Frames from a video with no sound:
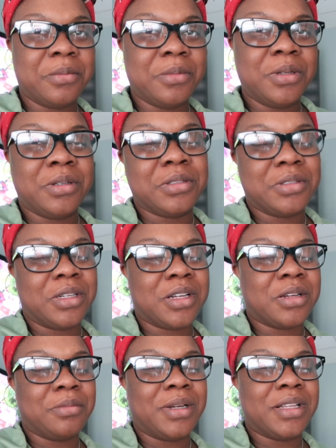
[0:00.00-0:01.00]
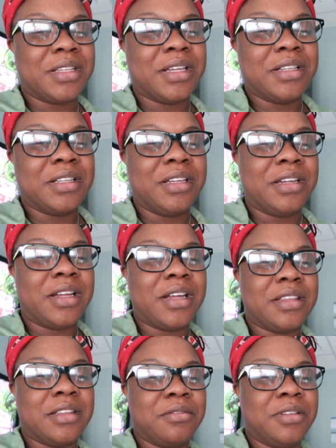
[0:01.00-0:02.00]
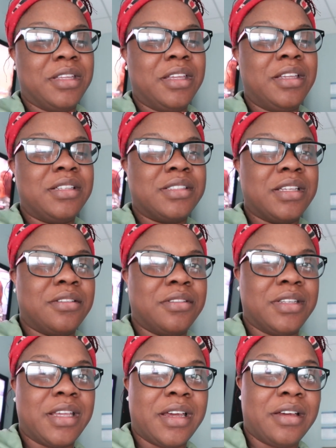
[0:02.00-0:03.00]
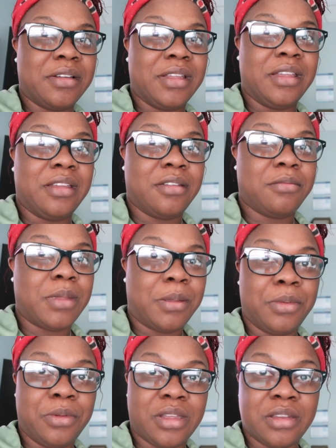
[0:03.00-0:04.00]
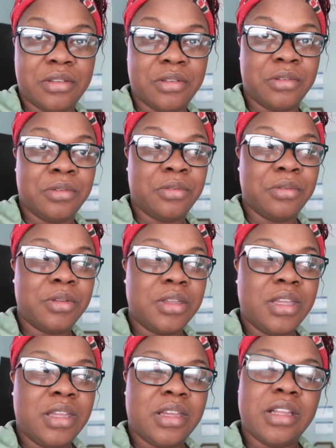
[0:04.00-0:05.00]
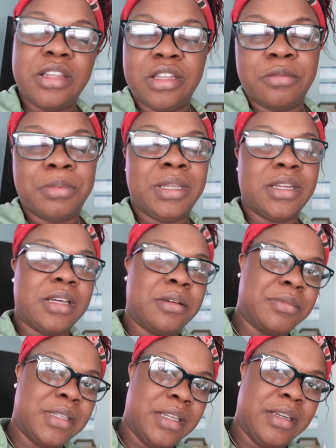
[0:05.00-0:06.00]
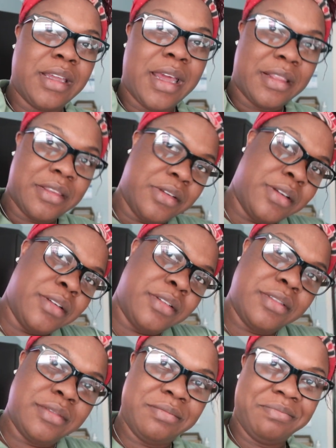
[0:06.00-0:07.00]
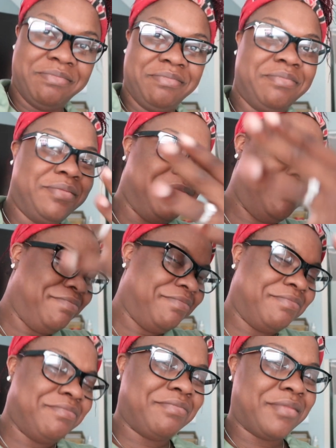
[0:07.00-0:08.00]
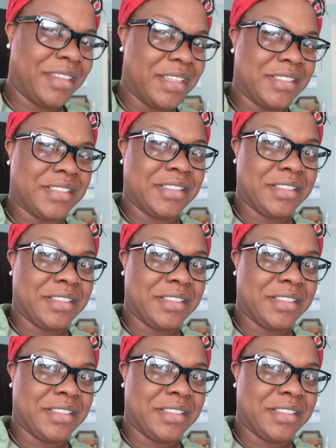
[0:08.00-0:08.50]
we'll talk about that later after we eat, settle down, and maybe we can do a little bit of updating after this